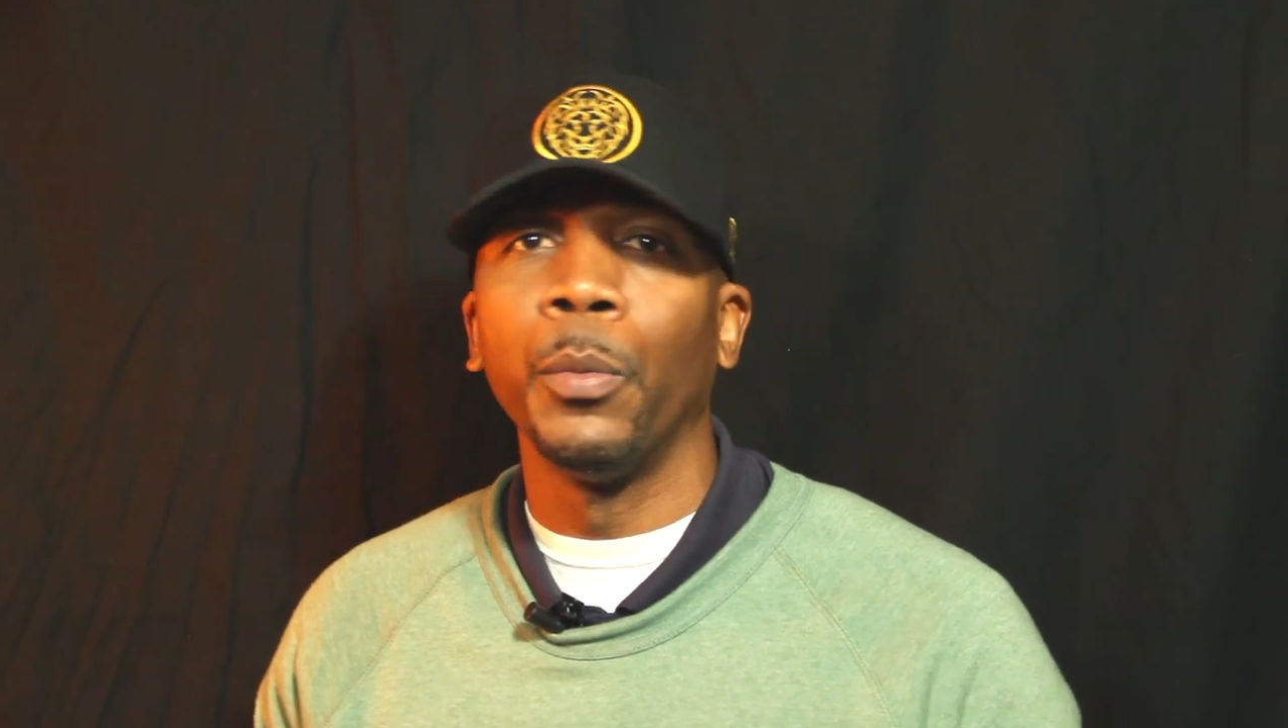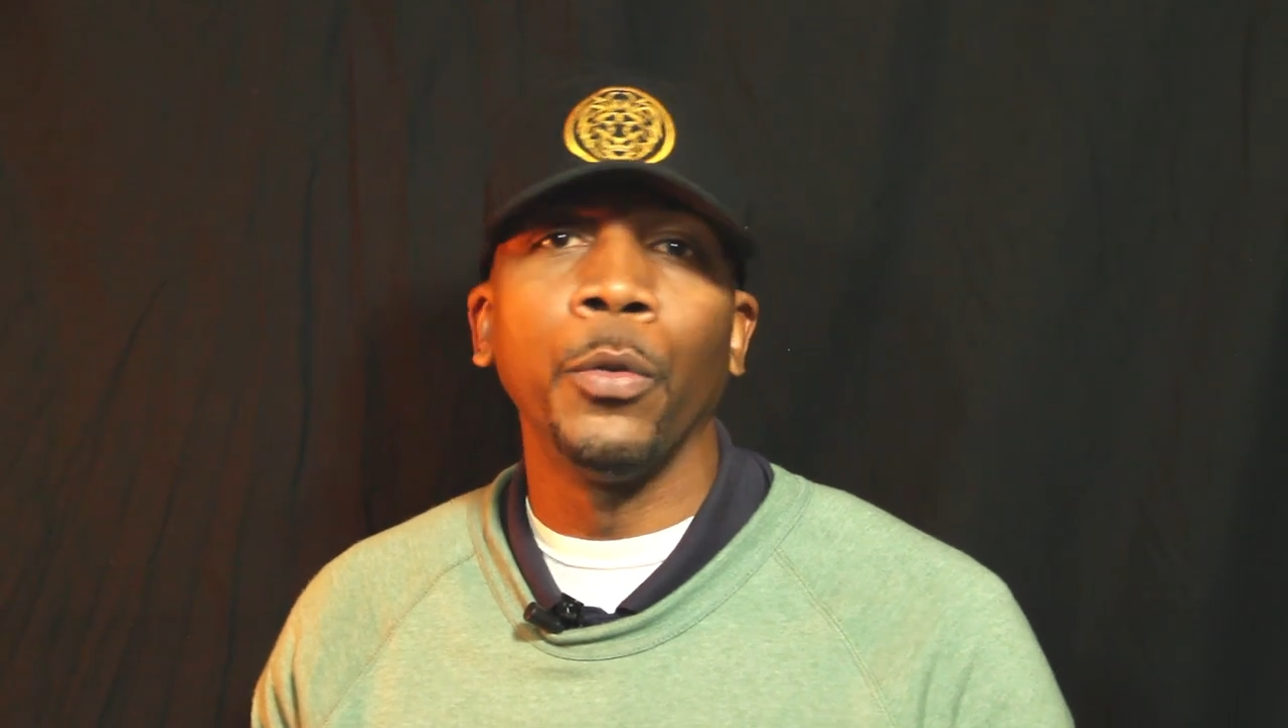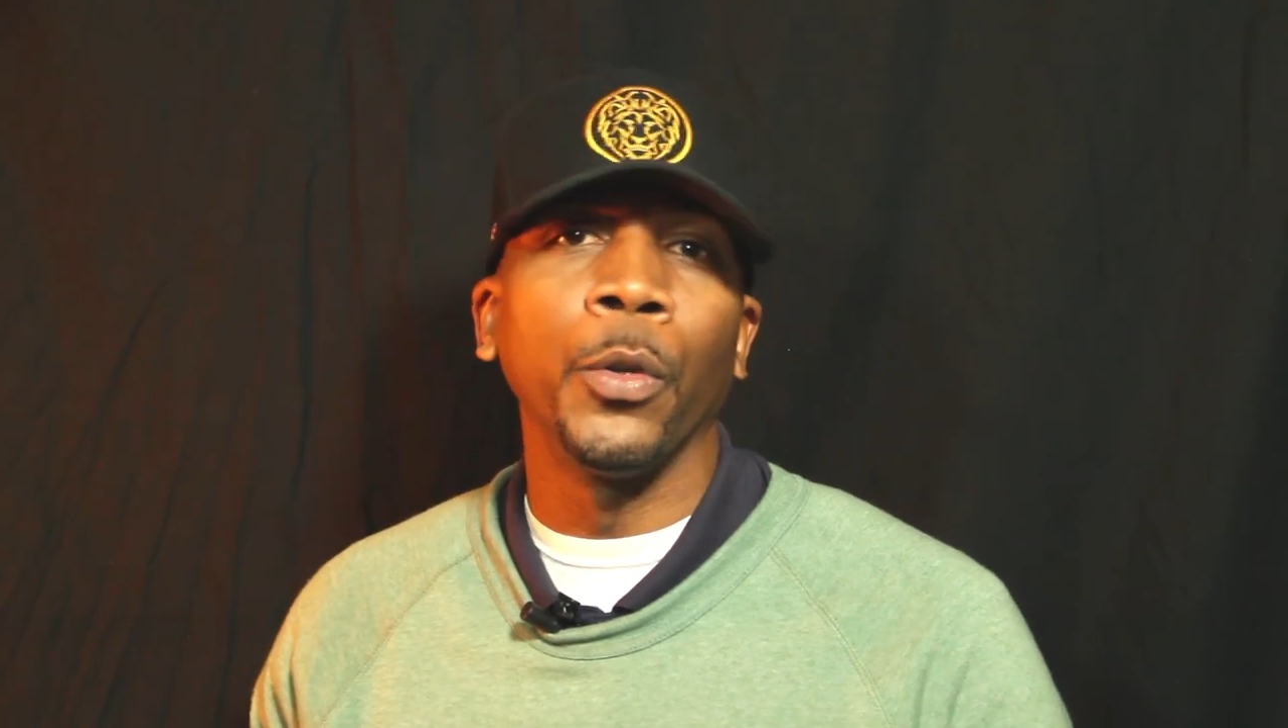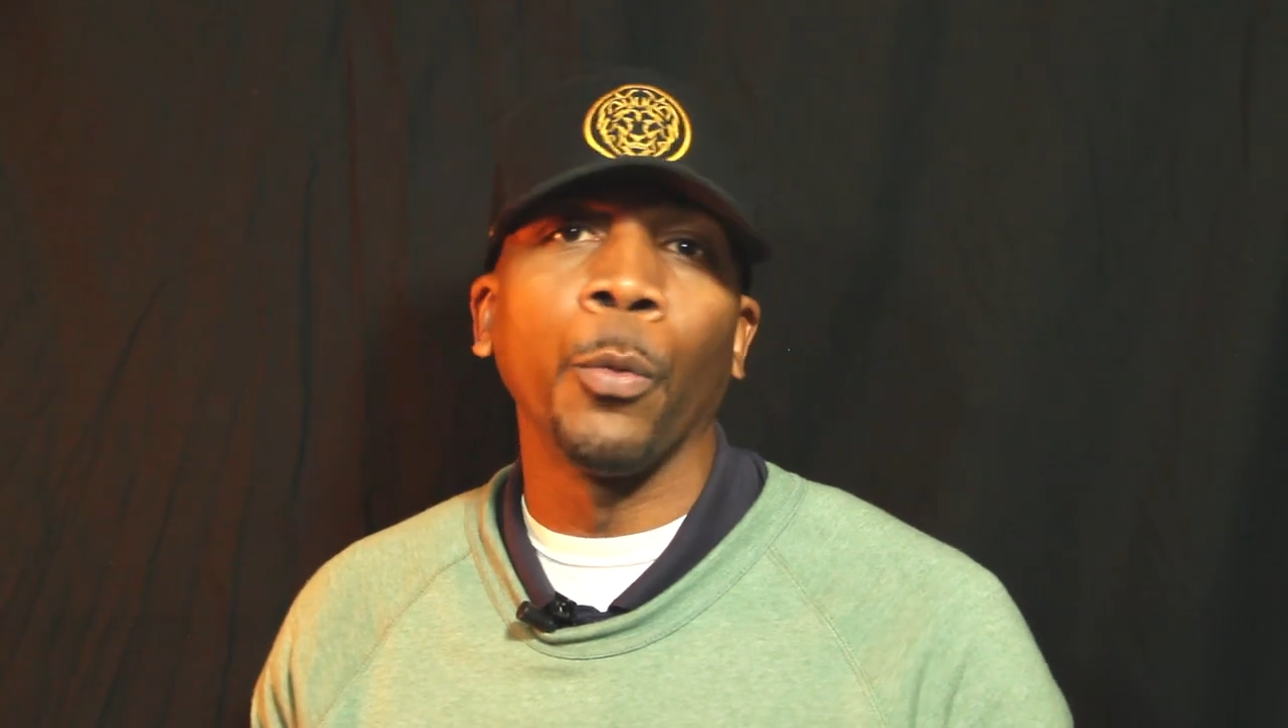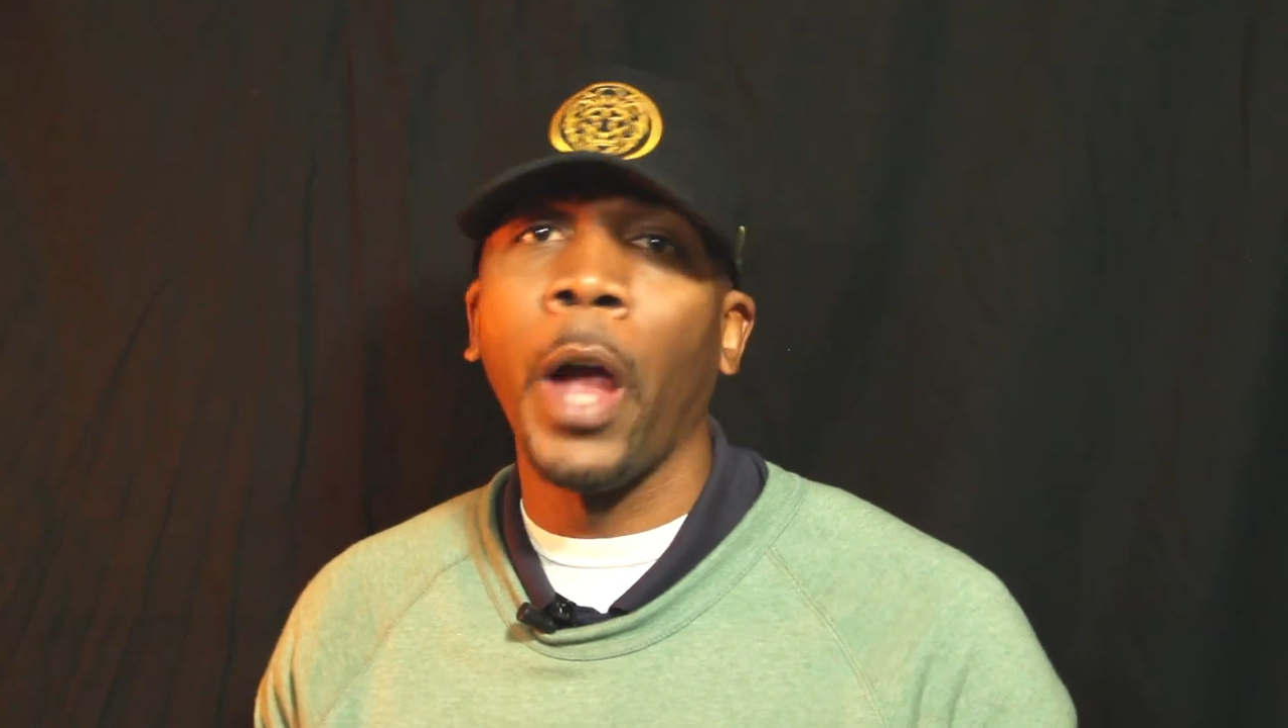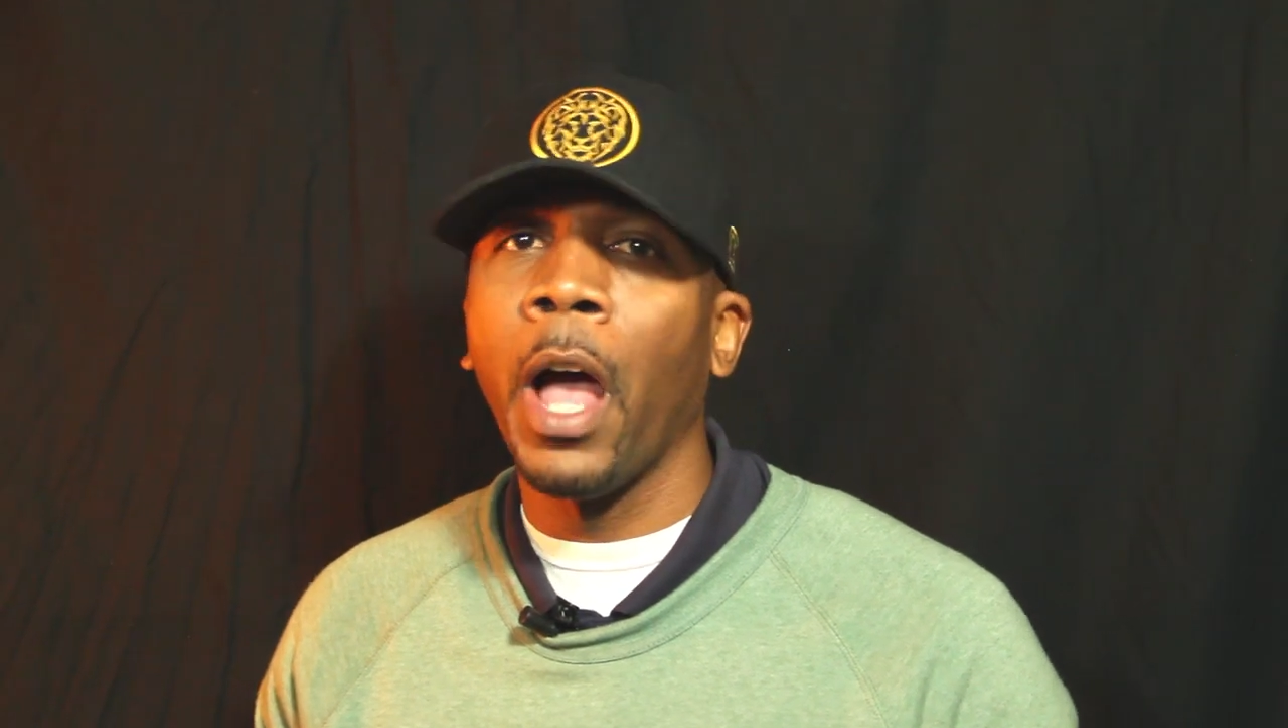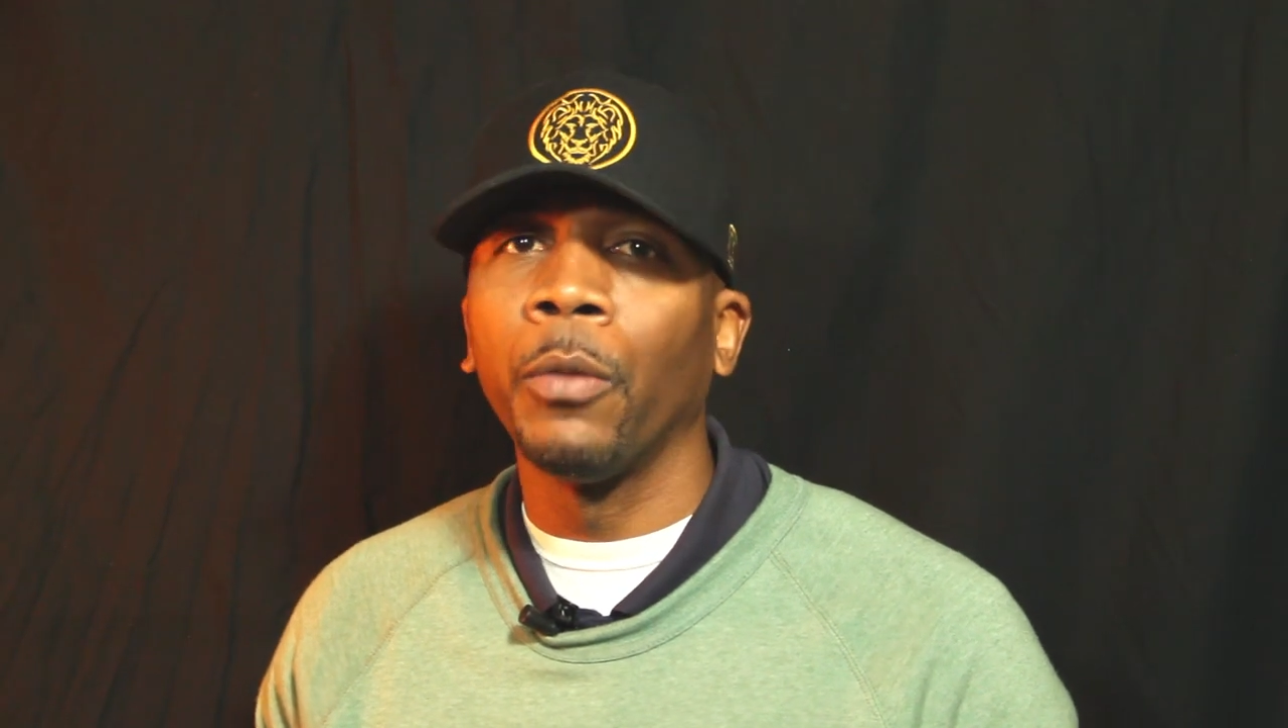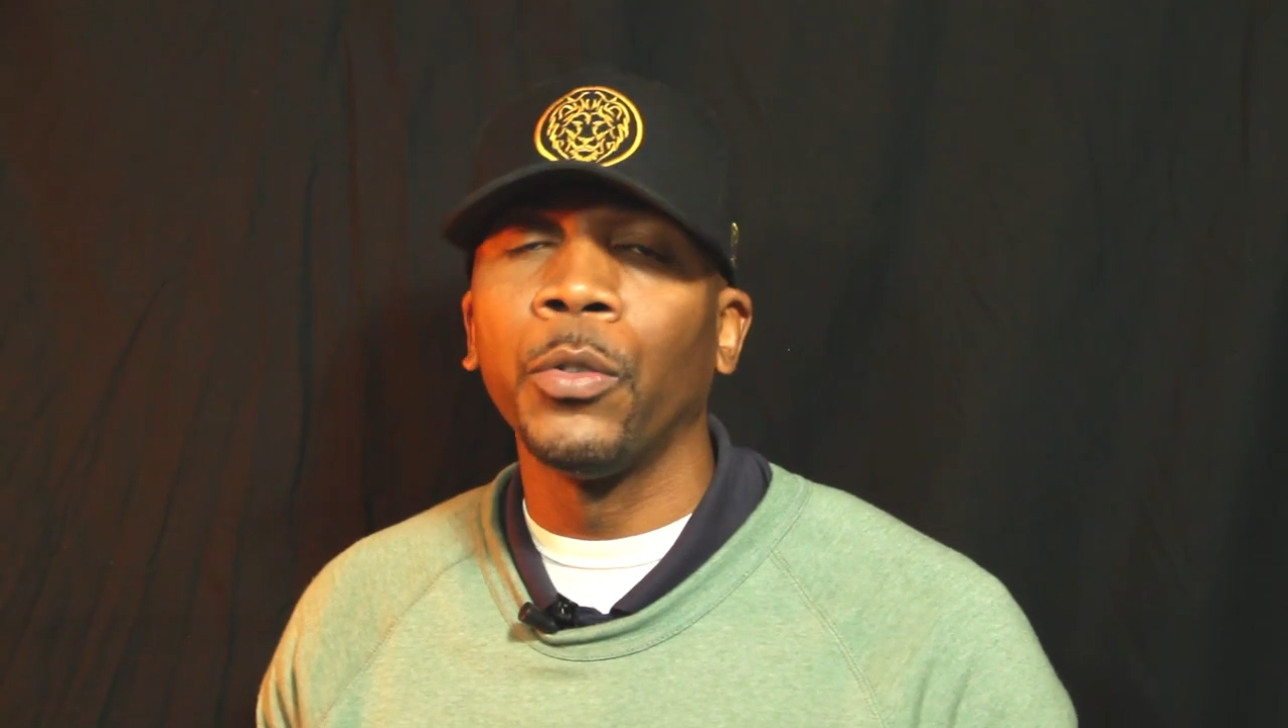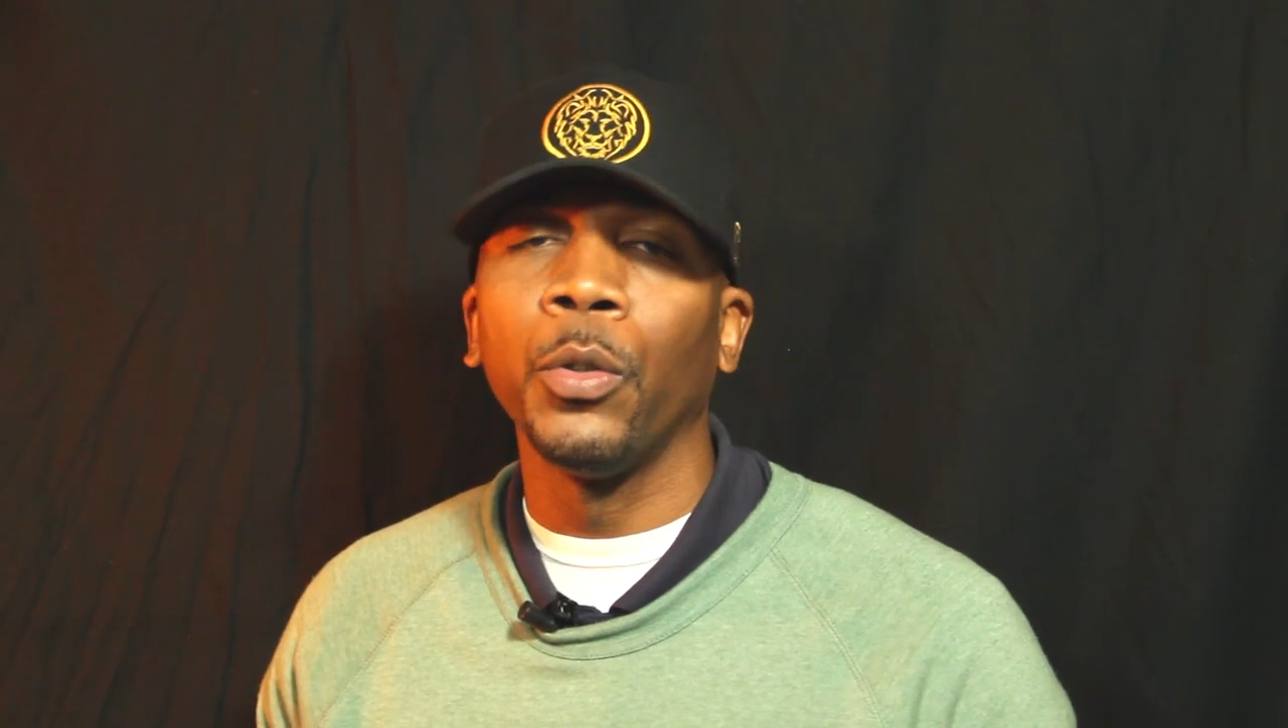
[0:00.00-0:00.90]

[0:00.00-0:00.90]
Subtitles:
moving around